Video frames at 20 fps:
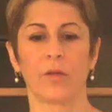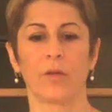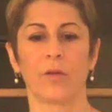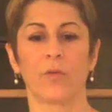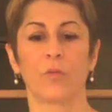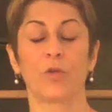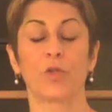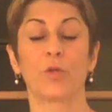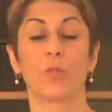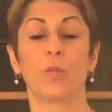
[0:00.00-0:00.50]

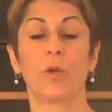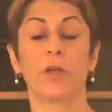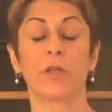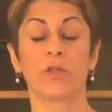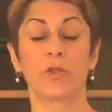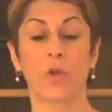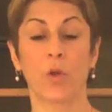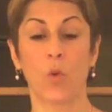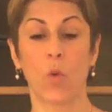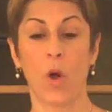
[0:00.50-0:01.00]
which
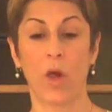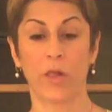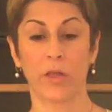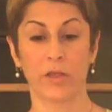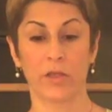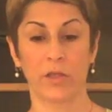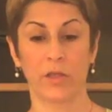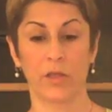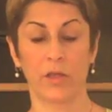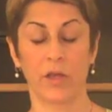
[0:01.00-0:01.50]
brings the
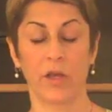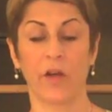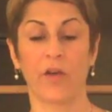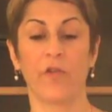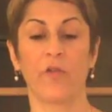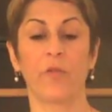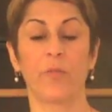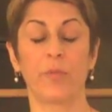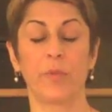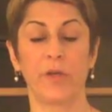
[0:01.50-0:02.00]
quality
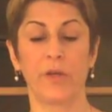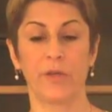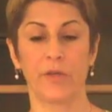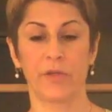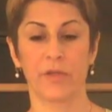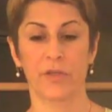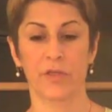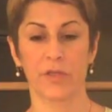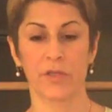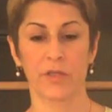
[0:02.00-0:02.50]
of
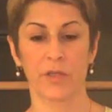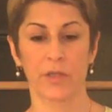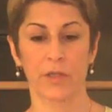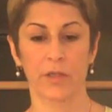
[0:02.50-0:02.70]
peace.